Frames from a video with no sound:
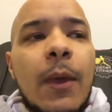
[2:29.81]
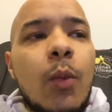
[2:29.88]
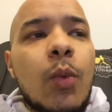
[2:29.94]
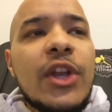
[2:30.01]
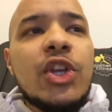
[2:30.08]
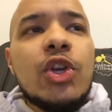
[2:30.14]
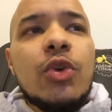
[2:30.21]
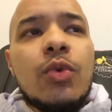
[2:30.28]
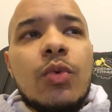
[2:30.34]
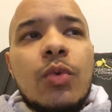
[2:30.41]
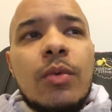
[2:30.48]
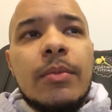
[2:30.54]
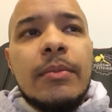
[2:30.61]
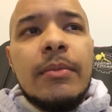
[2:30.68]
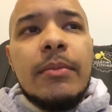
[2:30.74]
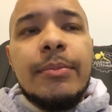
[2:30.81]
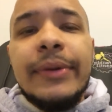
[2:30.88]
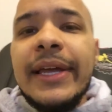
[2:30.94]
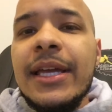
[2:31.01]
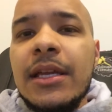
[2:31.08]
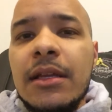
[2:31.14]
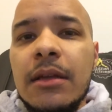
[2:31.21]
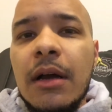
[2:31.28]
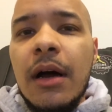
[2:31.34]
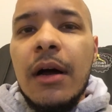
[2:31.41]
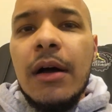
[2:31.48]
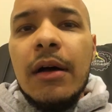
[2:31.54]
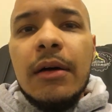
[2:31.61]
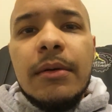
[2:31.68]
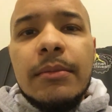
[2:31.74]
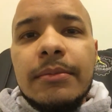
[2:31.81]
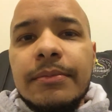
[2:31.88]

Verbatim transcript: when you play uh,